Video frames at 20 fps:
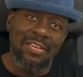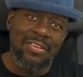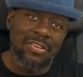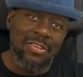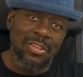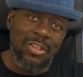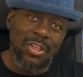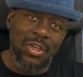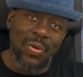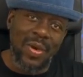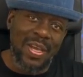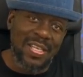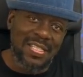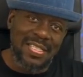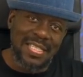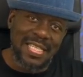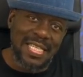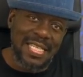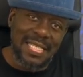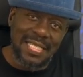
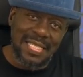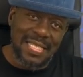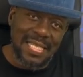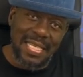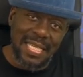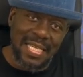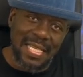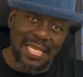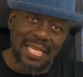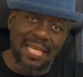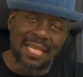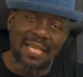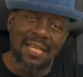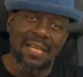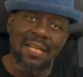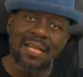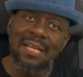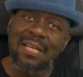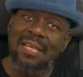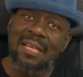USDC,
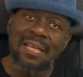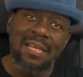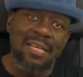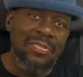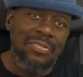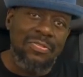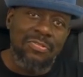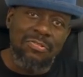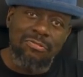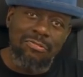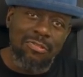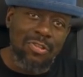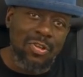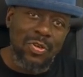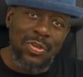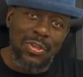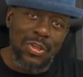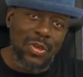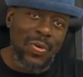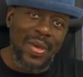
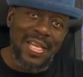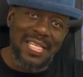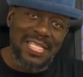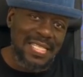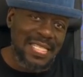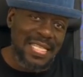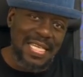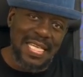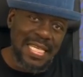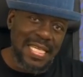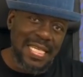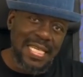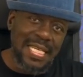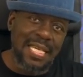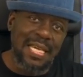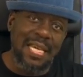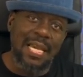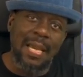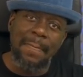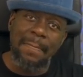True USD,
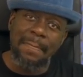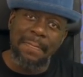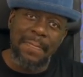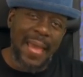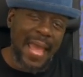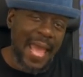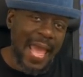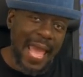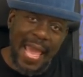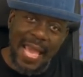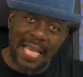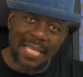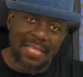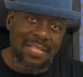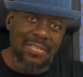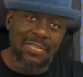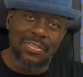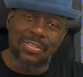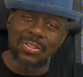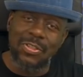PAX,
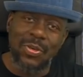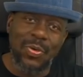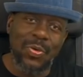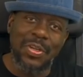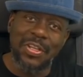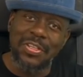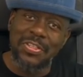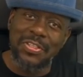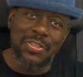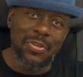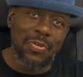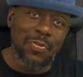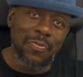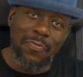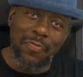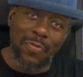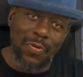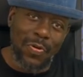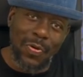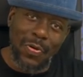and so on and so
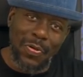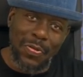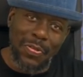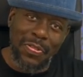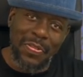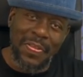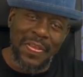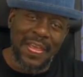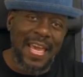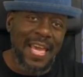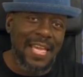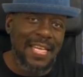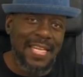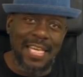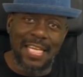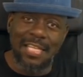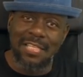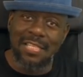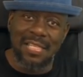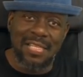forth. And
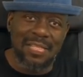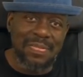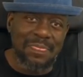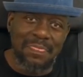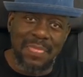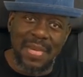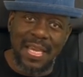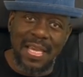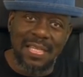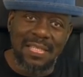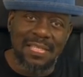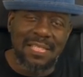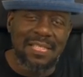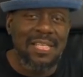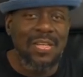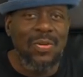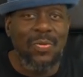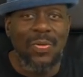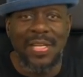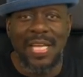into this mix,
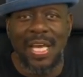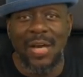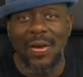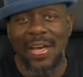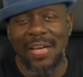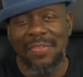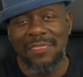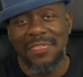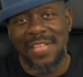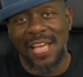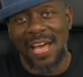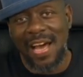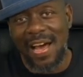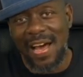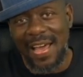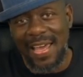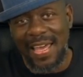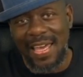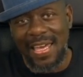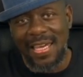we now have
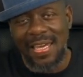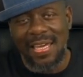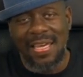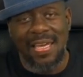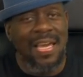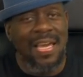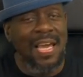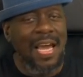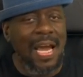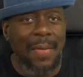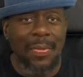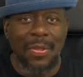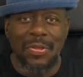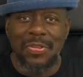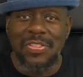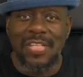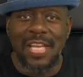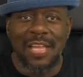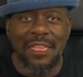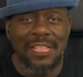DAI. I'm not
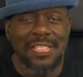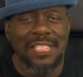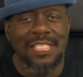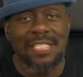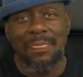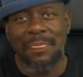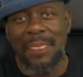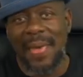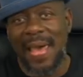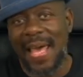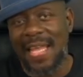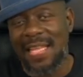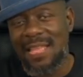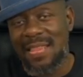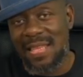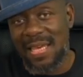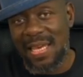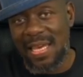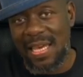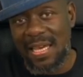saying this is a bad
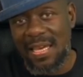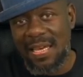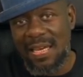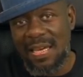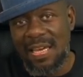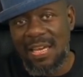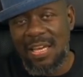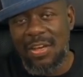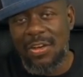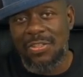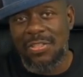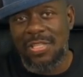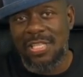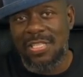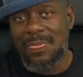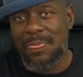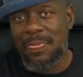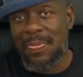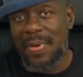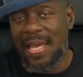thing, because this
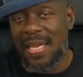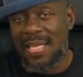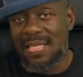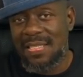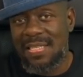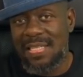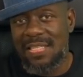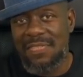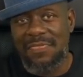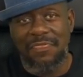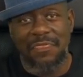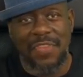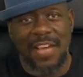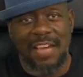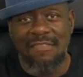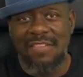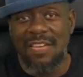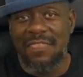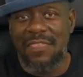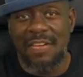space is
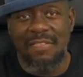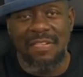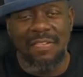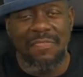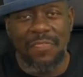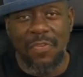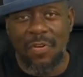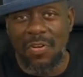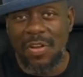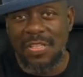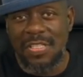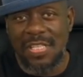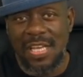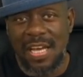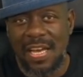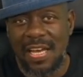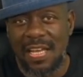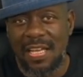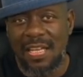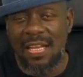very, very
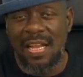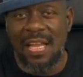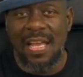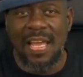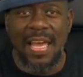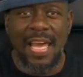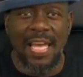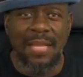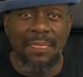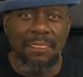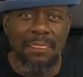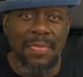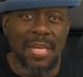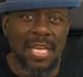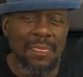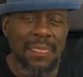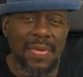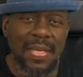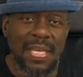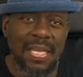volatile, and
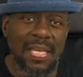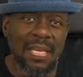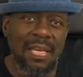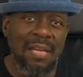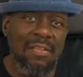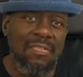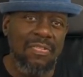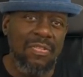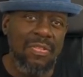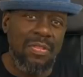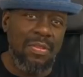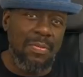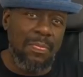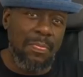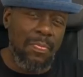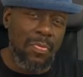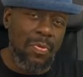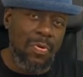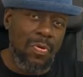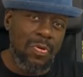maybe the
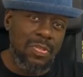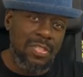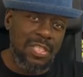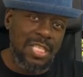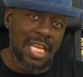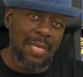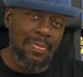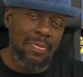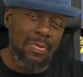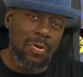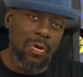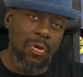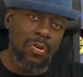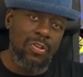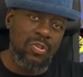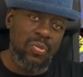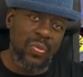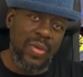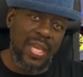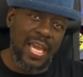more stable
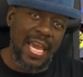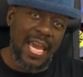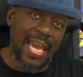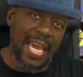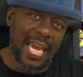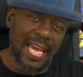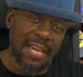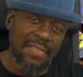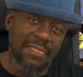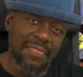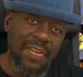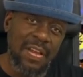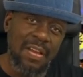coins we have,